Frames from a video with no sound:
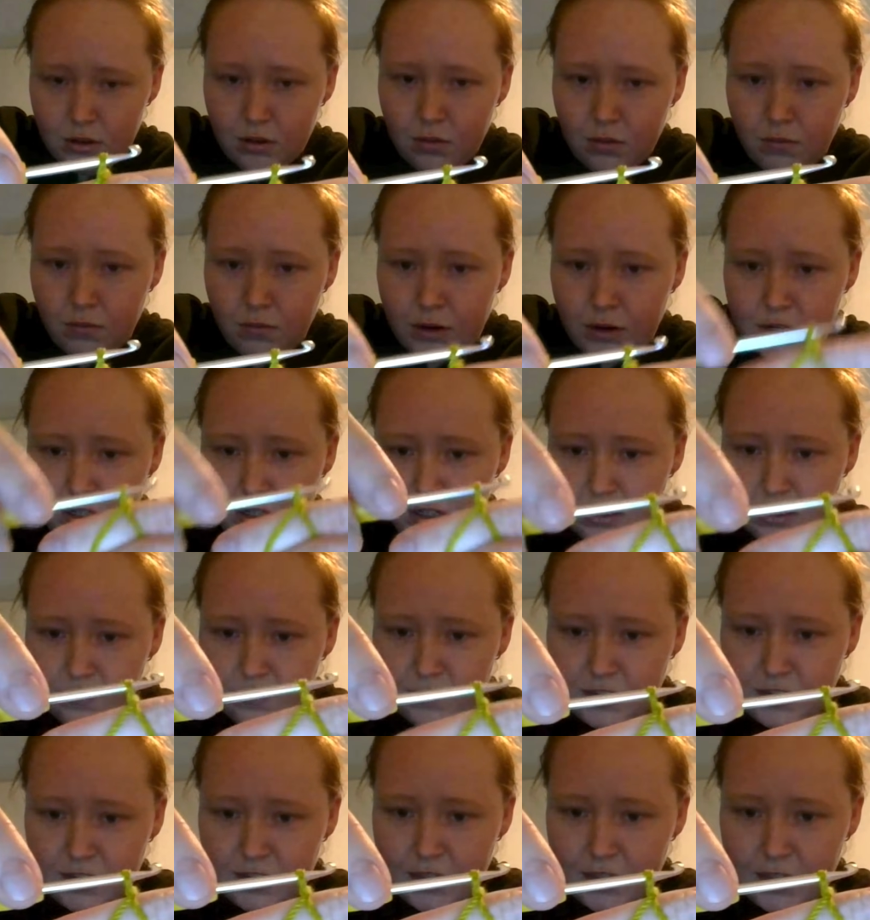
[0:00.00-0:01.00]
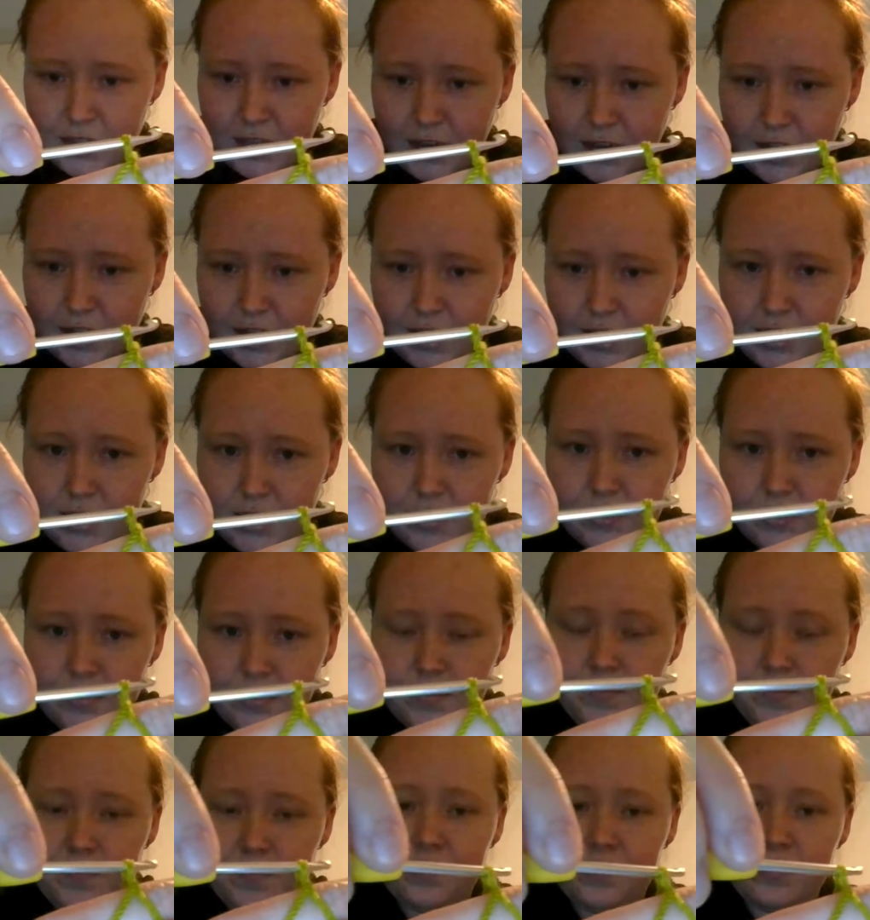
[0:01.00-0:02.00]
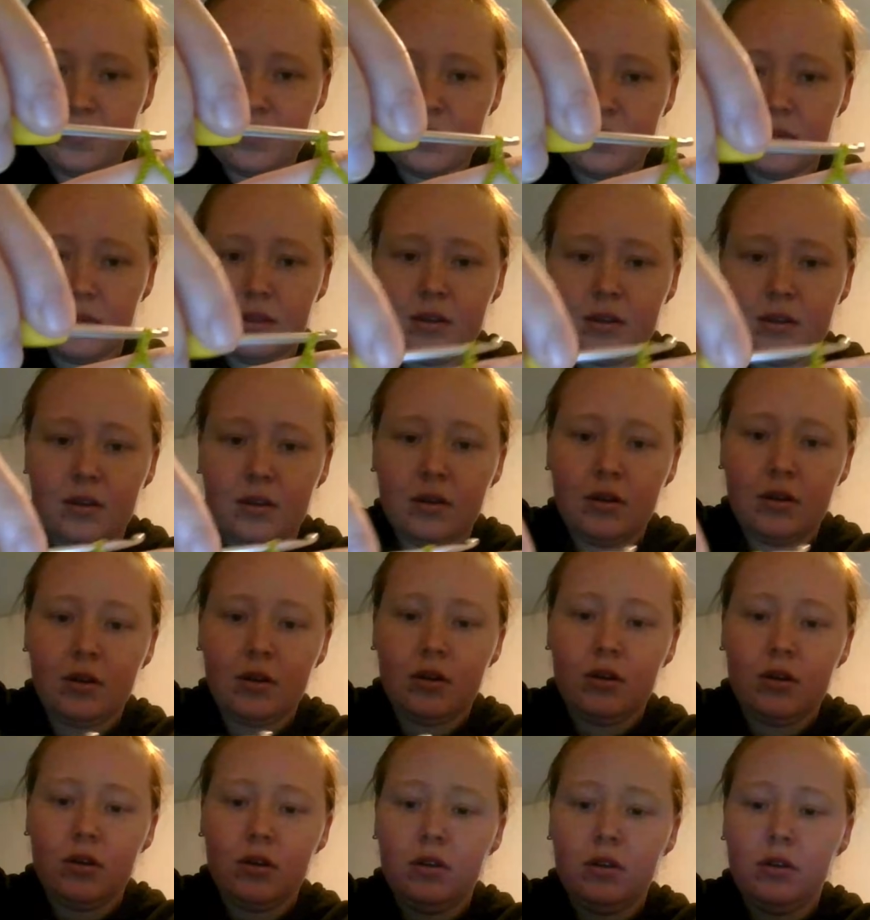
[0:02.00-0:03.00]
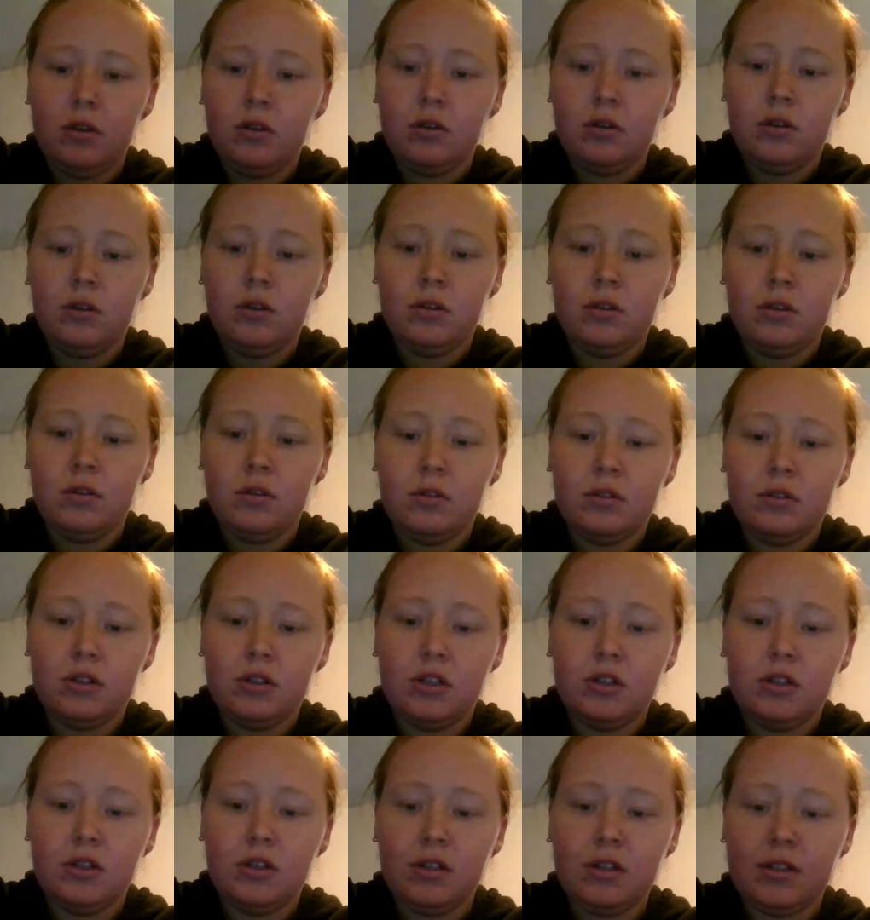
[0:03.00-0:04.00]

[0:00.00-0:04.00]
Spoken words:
Once you've done that, you should